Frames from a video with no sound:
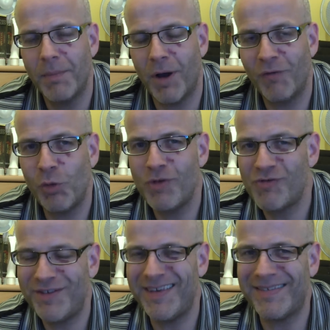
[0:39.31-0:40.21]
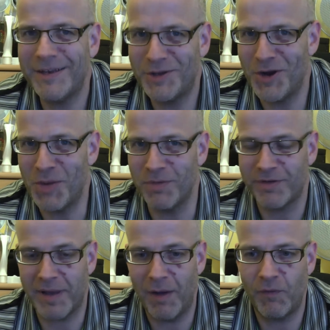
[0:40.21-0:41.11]
I've always resisted doing it
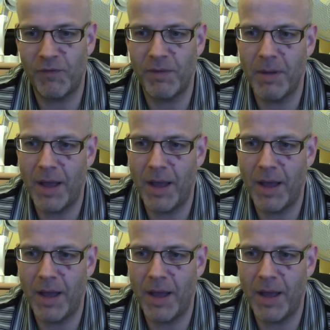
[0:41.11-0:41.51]
myself,